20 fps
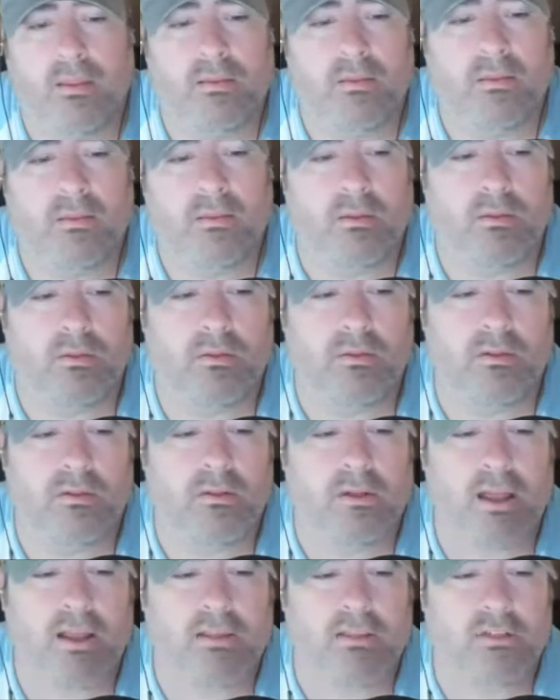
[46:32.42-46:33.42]
The
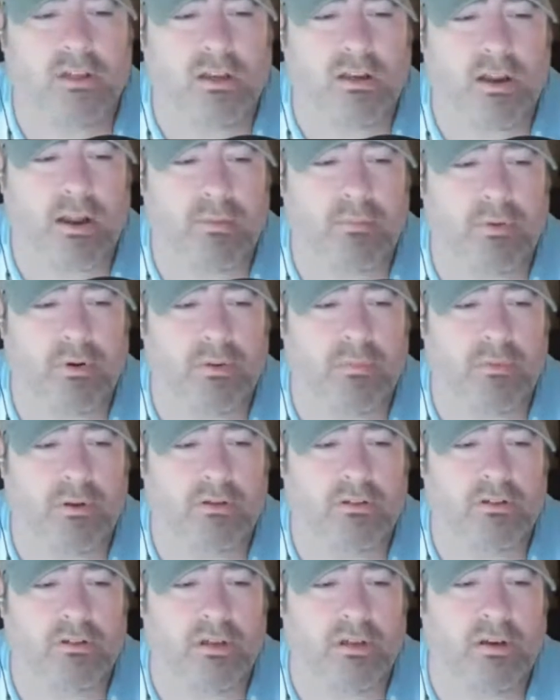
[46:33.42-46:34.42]
Last Jedi pretty
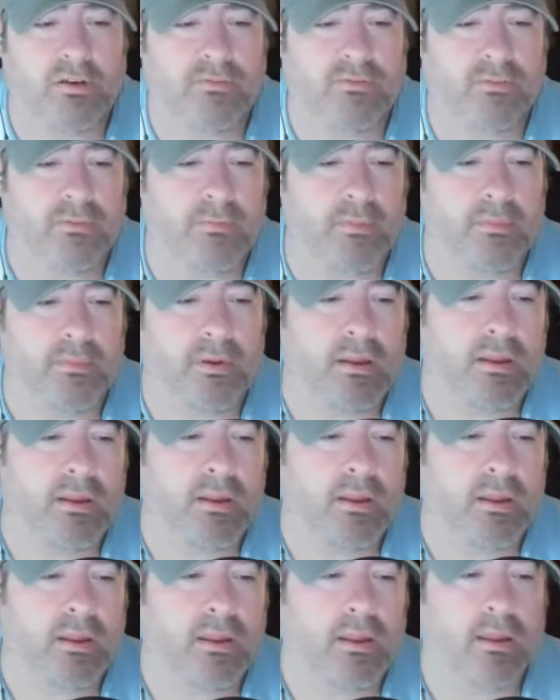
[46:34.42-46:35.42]
much did it for
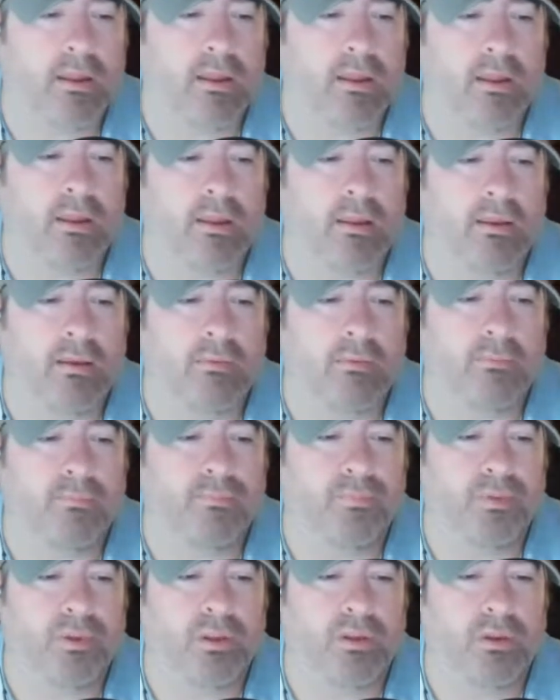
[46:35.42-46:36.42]
me, and
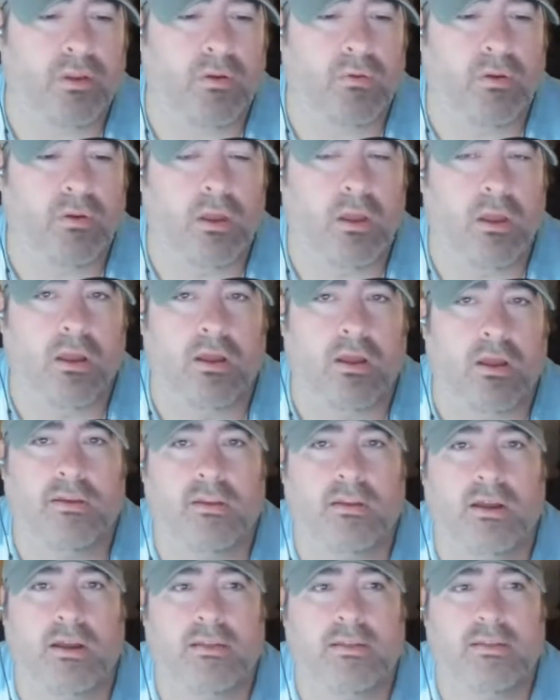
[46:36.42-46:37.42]

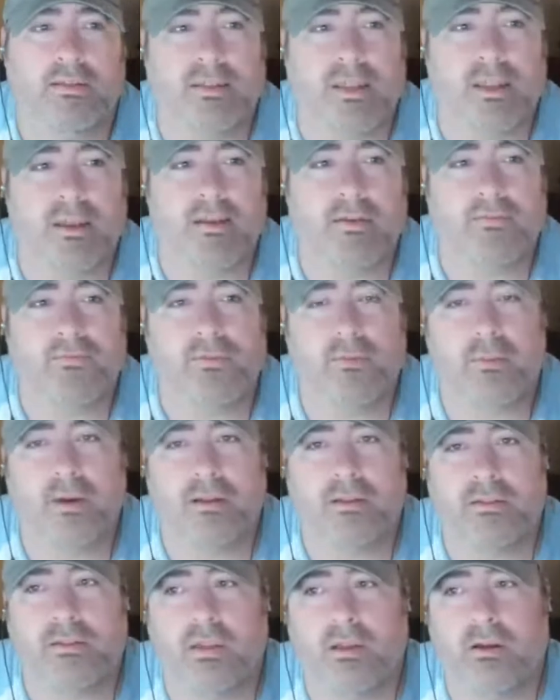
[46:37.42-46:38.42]
until I see it for
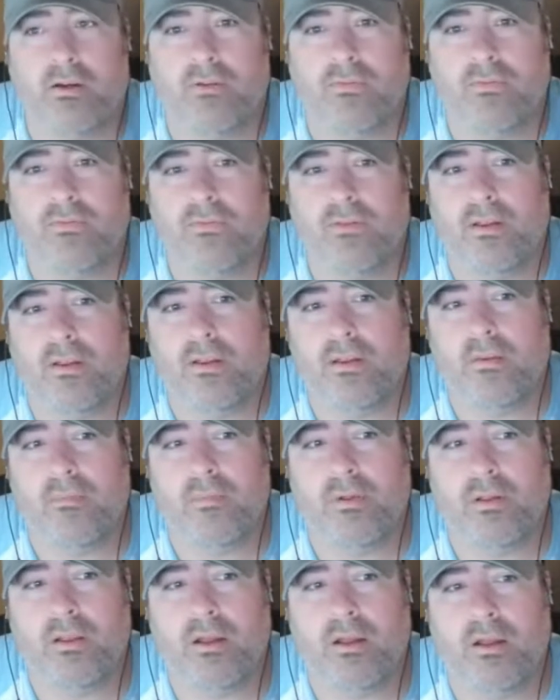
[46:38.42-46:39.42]
myself and can
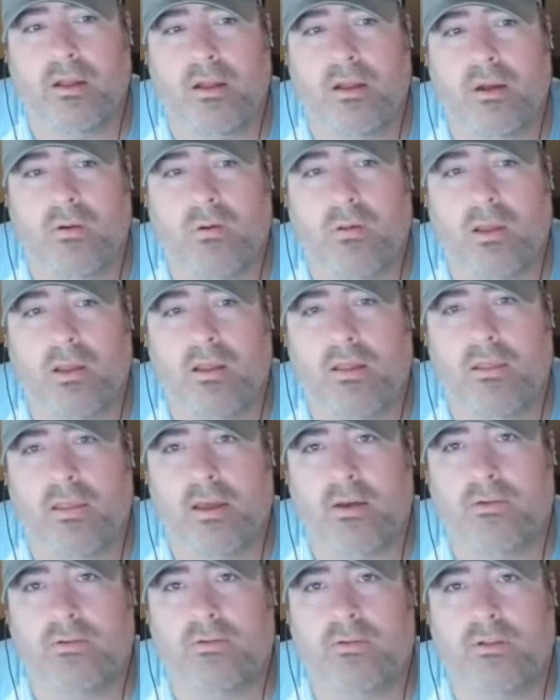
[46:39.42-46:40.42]
be like, okay,
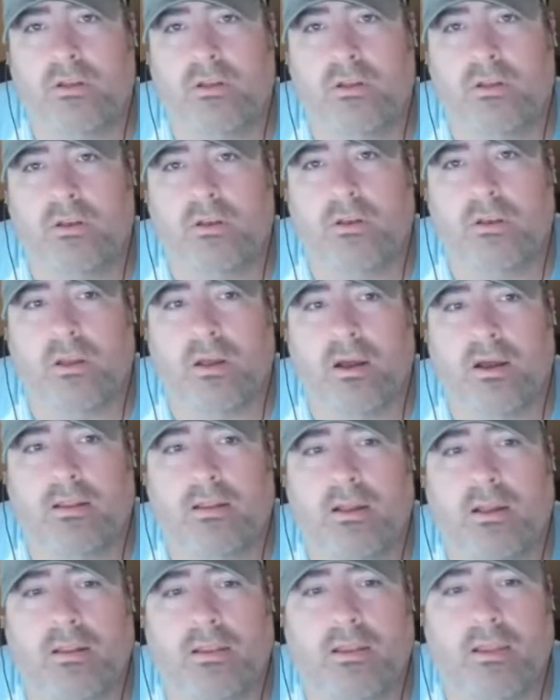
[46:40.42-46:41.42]
that was good. I
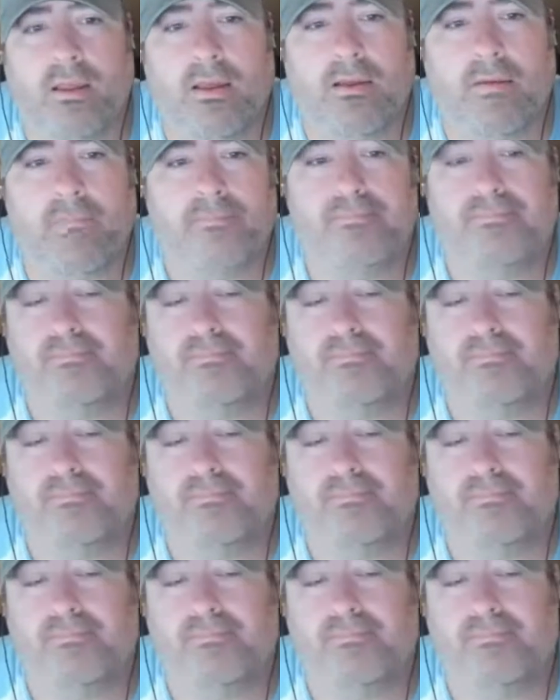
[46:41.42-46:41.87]
like that.